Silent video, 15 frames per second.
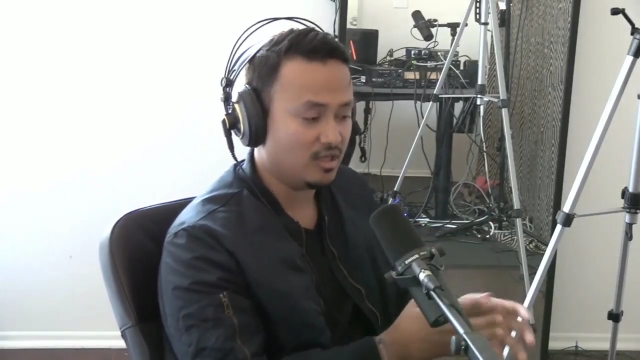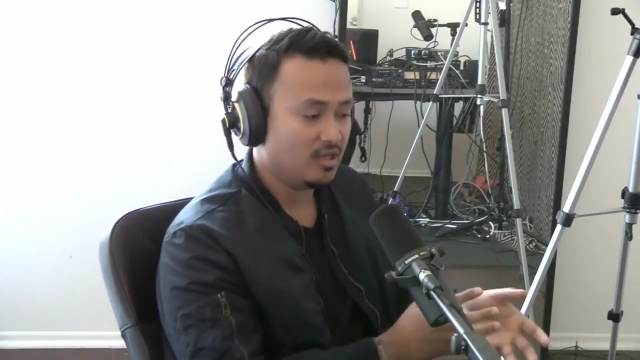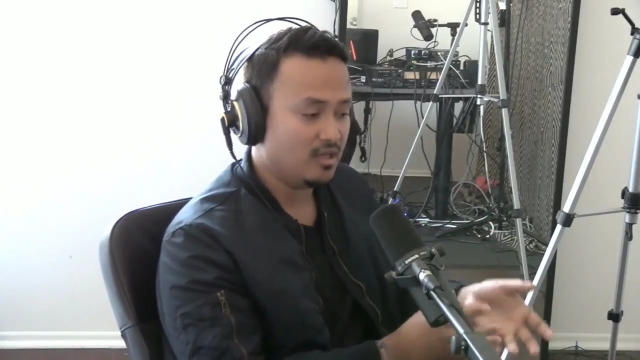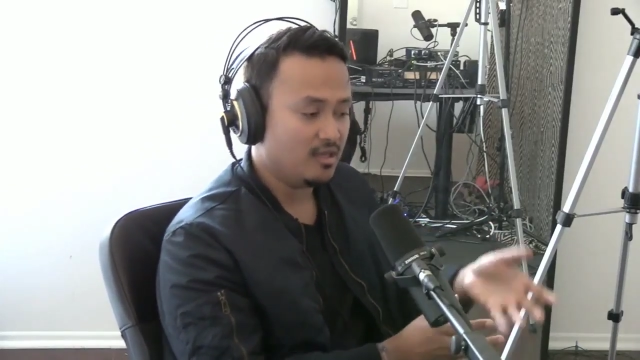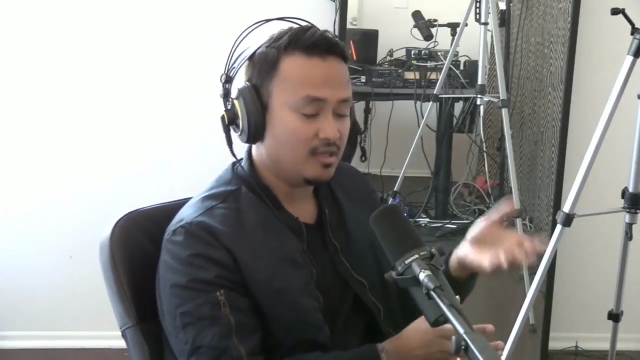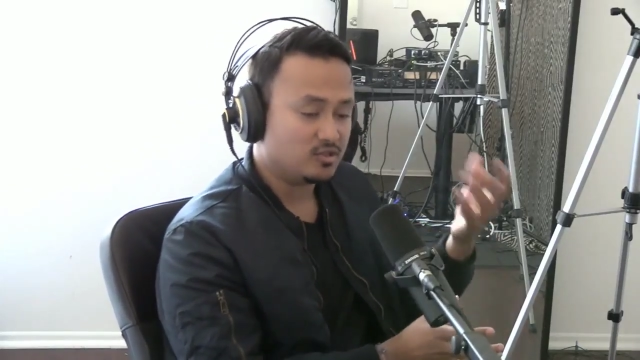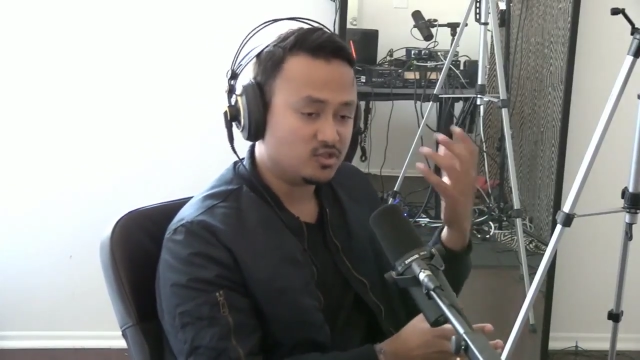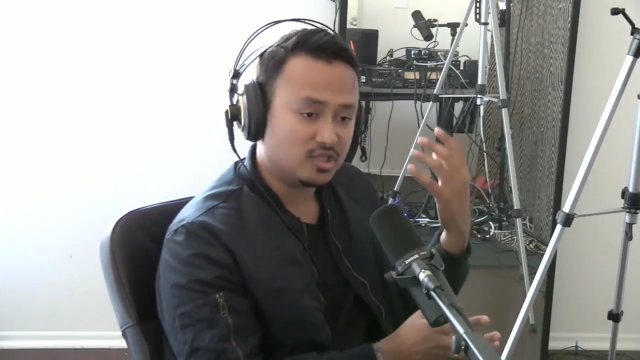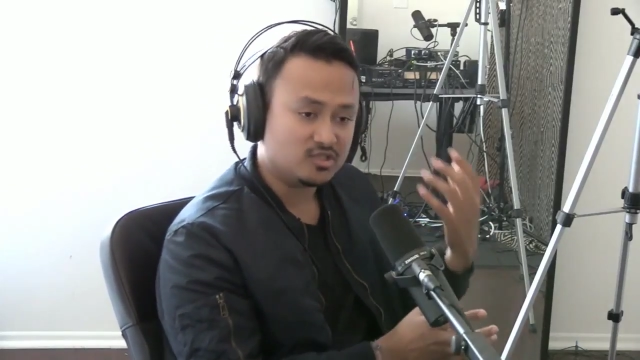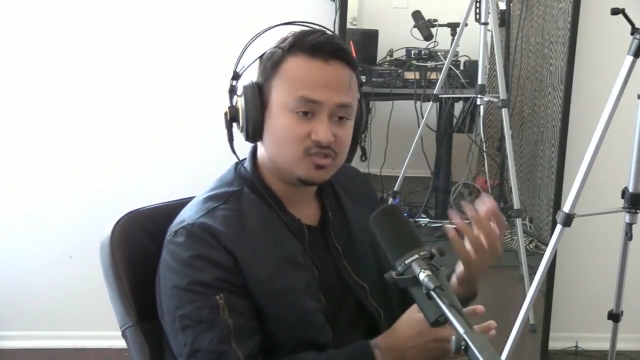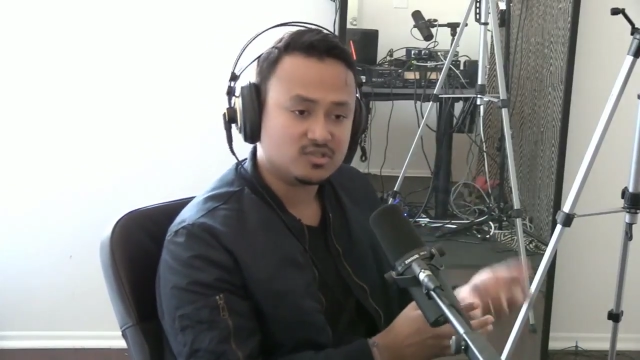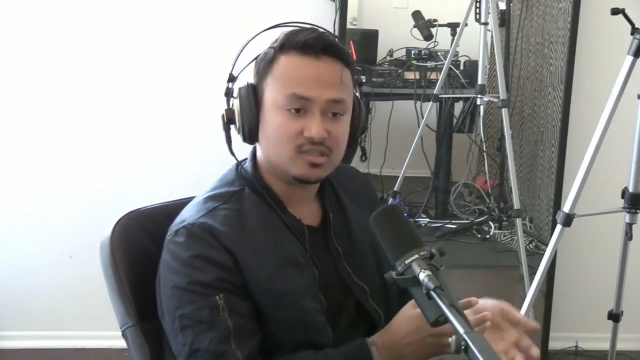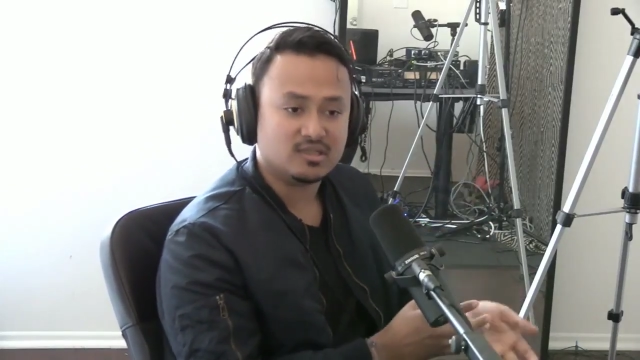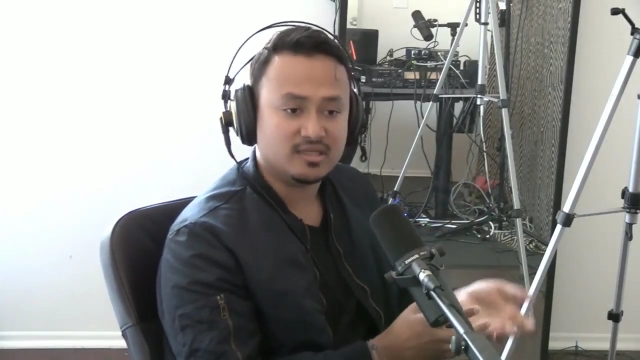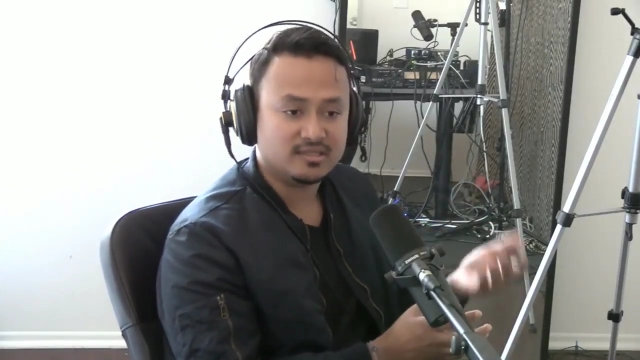yeah,
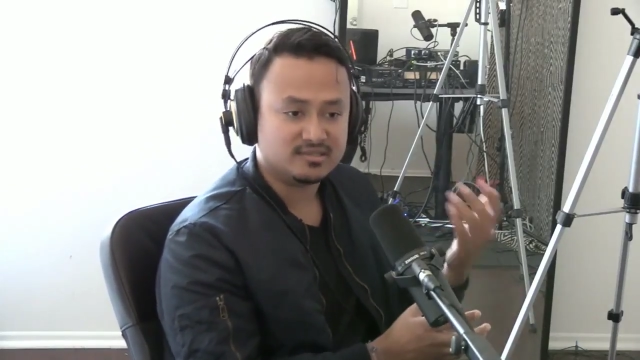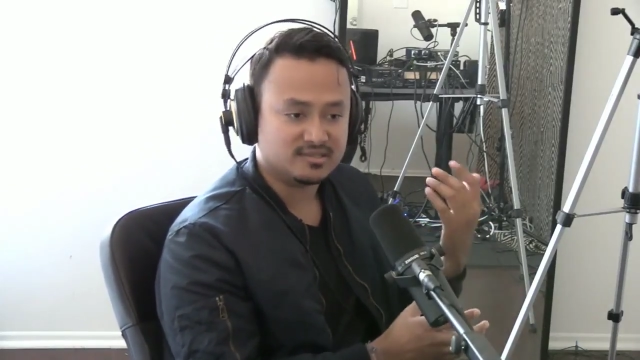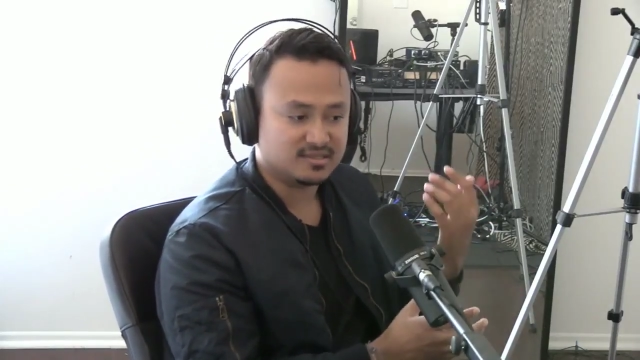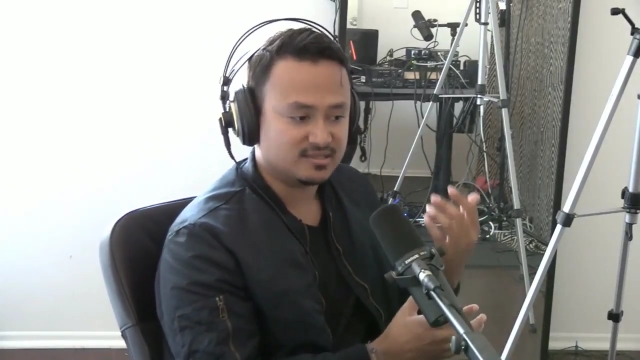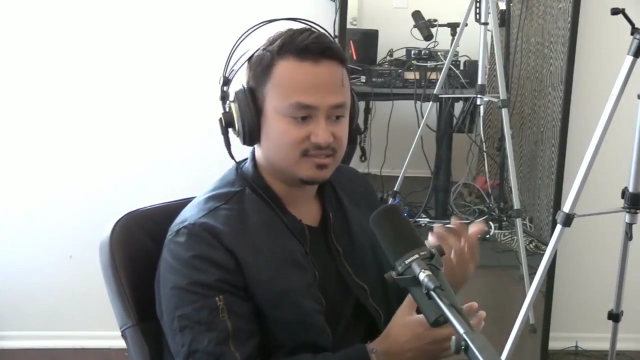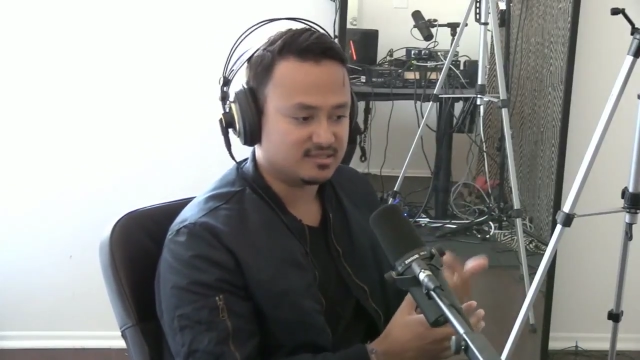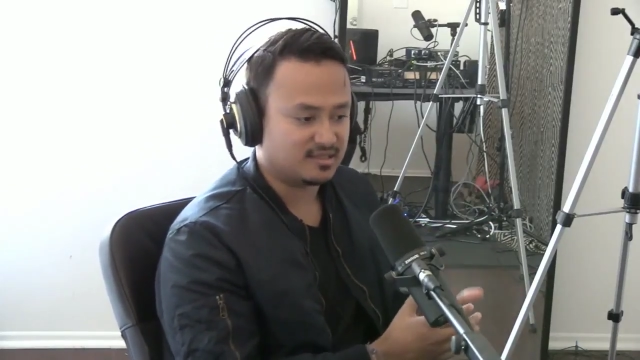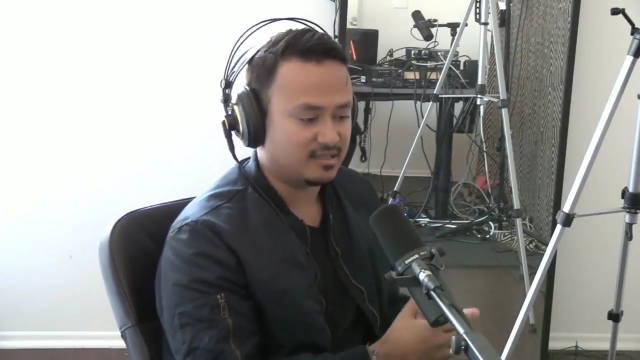changing lenses,